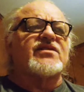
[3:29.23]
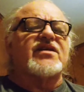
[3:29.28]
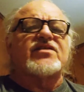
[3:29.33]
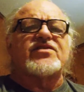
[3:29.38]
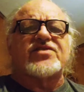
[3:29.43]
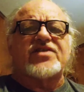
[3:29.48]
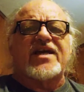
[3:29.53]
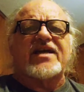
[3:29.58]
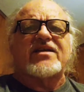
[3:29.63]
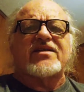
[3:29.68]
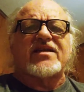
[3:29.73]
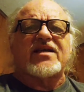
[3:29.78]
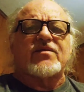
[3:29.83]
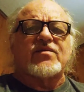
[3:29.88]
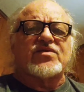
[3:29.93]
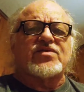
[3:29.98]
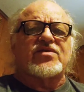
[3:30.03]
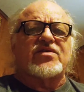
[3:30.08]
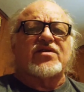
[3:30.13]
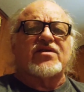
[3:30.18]
That Jake thing
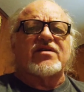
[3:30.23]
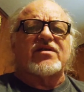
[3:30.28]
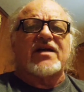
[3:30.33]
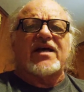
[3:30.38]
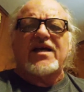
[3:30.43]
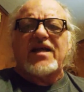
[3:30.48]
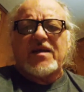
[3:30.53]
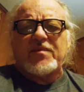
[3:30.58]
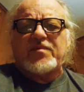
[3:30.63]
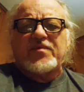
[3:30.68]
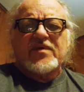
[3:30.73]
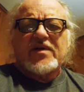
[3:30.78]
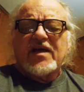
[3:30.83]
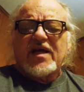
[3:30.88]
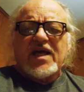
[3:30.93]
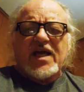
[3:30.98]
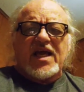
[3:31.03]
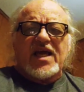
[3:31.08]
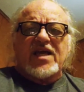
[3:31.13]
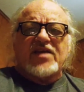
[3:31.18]
was good. I ain't.
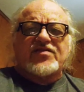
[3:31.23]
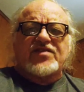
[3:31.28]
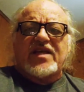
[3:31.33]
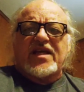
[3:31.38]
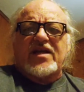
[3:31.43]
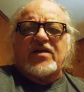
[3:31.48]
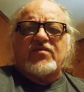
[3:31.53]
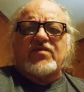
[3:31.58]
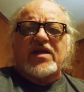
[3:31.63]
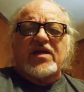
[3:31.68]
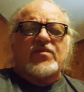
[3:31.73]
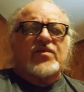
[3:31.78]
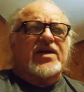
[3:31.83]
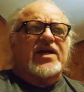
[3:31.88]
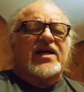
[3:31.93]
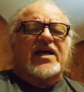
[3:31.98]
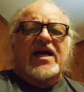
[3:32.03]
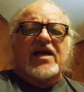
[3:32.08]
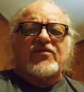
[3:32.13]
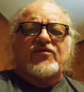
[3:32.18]
Hey, he's getting in the ring with
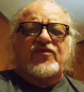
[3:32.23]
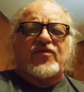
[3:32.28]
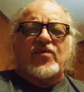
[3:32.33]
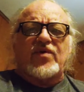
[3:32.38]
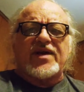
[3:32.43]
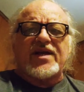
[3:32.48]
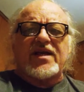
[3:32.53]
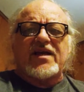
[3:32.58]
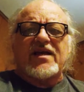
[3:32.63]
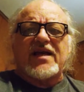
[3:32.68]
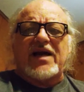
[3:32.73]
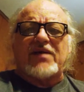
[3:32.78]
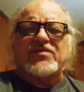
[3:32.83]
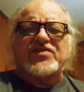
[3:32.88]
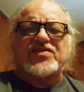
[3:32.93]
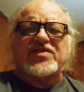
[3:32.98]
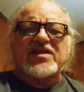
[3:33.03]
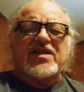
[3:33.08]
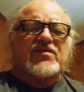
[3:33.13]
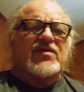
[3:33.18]
a guy 40. I
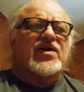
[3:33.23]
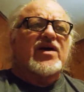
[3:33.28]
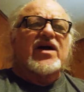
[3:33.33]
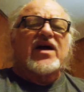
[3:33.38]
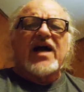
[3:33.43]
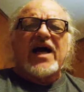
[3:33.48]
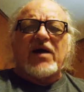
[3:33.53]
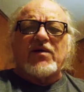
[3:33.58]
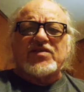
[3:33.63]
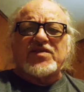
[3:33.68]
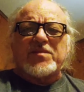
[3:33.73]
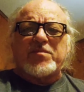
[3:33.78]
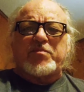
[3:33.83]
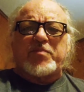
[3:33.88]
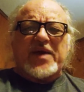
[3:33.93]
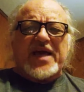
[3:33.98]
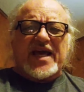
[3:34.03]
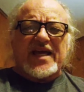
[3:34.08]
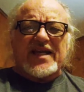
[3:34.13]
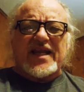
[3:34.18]
was in
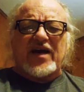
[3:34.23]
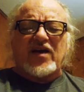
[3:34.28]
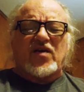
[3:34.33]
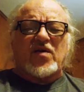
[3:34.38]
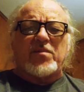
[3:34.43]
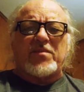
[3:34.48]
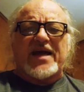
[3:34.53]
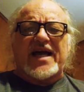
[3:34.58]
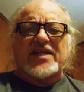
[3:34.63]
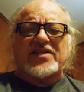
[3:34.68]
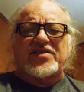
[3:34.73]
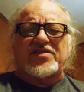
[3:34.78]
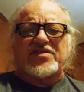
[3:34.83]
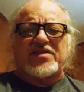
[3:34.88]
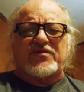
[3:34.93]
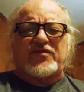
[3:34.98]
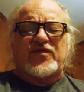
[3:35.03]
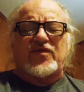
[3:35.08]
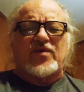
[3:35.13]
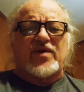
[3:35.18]
bare knuckle matches
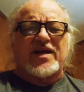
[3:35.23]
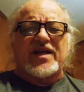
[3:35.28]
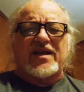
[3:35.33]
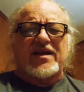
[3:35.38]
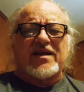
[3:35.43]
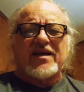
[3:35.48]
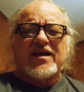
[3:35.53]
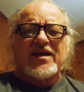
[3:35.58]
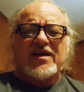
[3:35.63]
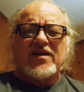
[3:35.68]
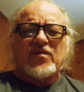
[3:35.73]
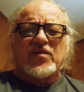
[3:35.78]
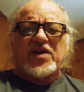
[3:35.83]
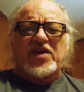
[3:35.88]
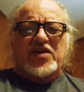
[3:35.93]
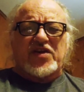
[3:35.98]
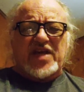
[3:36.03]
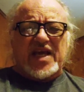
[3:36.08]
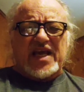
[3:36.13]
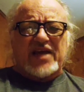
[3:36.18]
at 40. What,
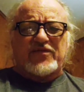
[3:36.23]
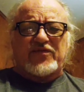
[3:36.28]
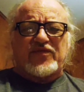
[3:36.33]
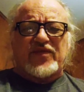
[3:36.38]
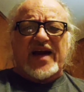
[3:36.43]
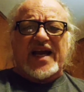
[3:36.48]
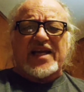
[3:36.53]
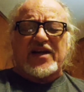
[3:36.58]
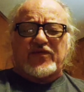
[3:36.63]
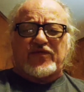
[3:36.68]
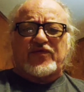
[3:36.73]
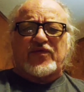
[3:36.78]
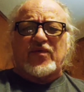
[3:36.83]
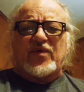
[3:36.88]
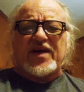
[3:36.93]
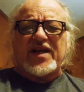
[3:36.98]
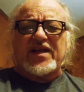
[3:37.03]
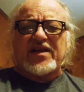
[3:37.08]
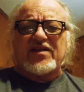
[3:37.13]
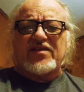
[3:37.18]
you can't fight at
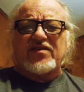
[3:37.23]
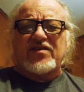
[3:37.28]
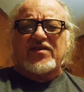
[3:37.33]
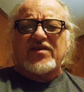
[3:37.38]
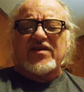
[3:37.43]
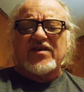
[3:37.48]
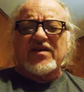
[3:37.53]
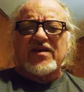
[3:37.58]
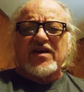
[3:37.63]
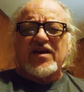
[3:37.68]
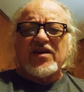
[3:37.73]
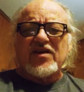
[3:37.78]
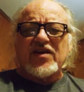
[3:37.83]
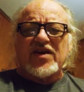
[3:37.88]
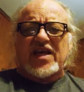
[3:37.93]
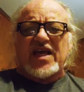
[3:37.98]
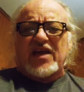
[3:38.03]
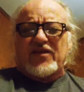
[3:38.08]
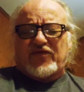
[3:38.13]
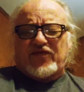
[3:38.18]
40? You
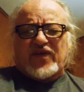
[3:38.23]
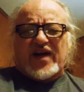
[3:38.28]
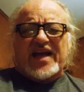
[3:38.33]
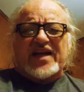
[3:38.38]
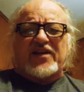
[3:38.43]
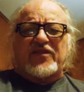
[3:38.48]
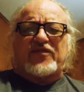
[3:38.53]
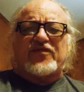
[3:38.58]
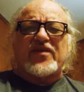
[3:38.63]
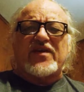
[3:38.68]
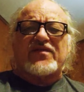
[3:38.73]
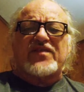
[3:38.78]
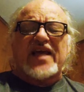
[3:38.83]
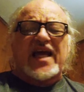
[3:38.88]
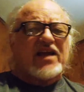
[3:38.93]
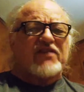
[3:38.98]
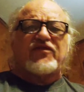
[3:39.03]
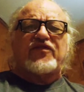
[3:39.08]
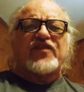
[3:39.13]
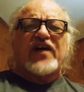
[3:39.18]
can't fight at 50?
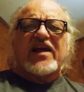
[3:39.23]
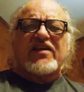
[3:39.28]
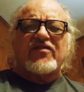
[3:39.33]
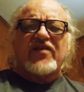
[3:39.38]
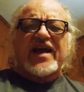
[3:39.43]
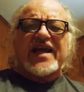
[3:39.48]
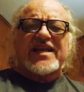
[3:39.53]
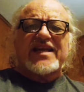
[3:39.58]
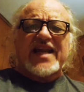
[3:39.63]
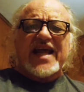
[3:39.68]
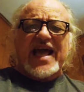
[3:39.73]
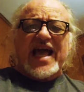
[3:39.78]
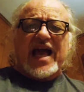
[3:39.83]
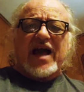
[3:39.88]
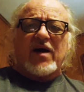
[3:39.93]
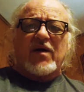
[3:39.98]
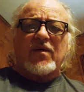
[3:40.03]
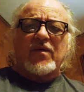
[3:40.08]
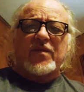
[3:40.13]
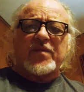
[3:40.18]
I can fight right
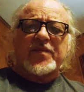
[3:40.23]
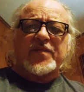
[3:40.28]
now.